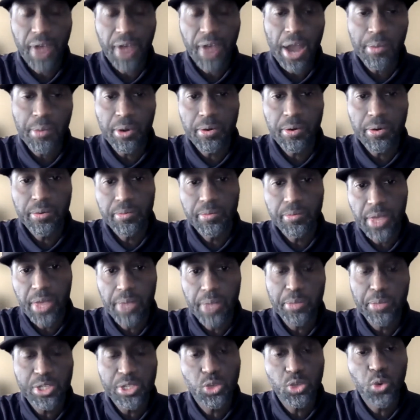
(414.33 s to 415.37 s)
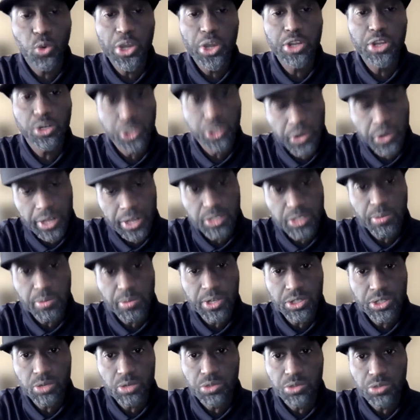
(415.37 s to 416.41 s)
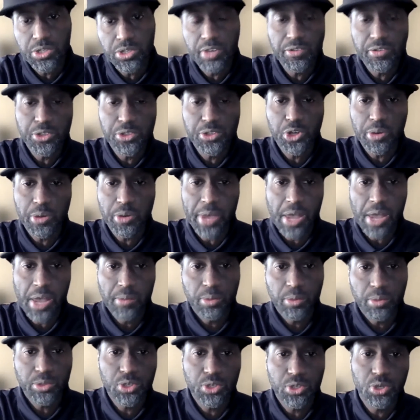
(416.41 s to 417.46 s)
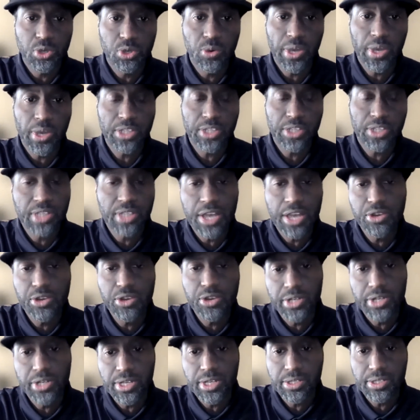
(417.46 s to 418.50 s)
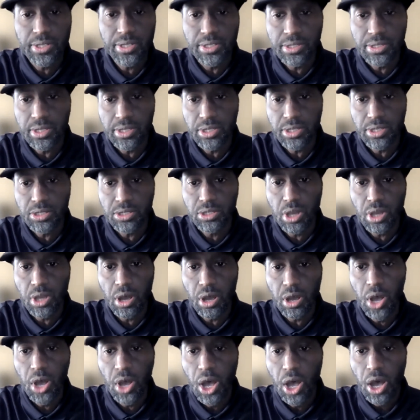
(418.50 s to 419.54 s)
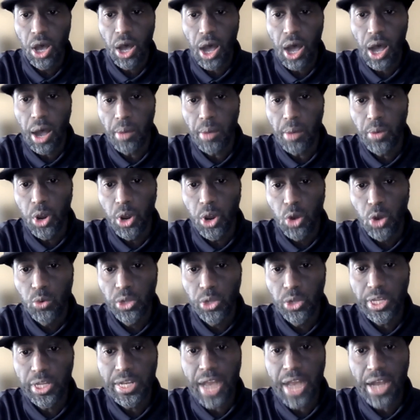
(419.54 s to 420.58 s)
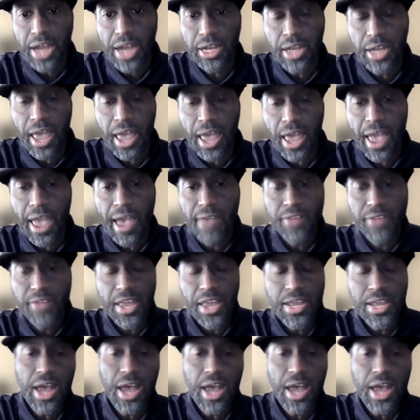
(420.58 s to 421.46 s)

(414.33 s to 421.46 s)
fiber in between your transmitters and receivers, you'll be able to extend your distances. So really not going to have